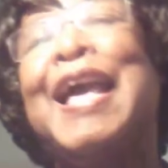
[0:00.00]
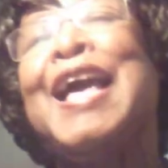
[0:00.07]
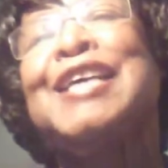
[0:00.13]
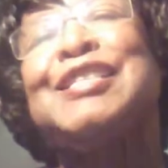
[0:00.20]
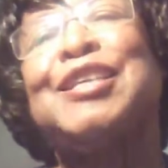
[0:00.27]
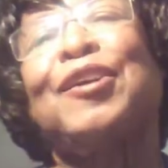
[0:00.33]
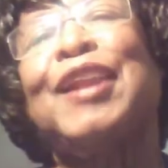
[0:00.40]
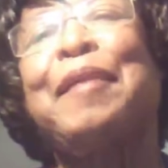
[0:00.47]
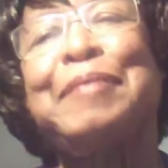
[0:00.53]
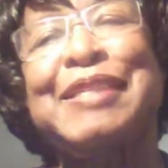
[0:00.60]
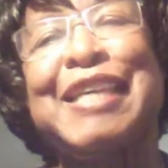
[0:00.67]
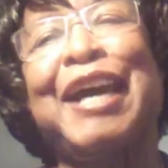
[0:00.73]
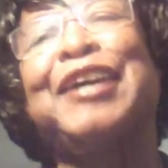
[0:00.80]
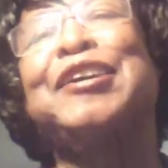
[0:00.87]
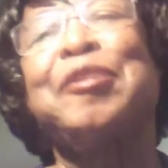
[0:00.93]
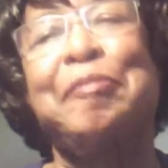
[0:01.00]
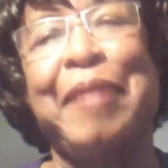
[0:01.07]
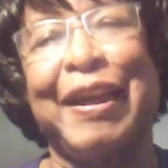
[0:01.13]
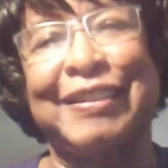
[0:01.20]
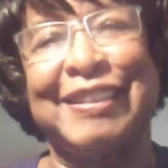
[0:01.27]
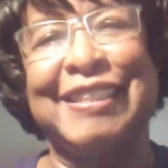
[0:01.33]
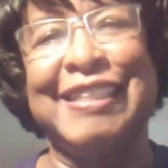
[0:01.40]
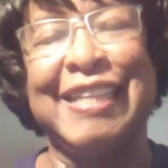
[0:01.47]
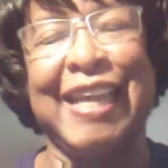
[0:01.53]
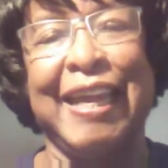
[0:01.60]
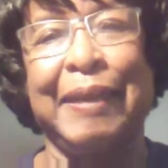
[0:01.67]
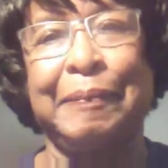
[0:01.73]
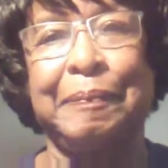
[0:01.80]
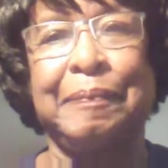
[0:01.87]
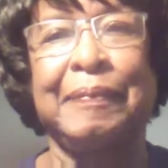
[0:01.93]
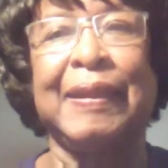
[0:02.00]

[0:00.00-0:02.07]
So let me tell you about today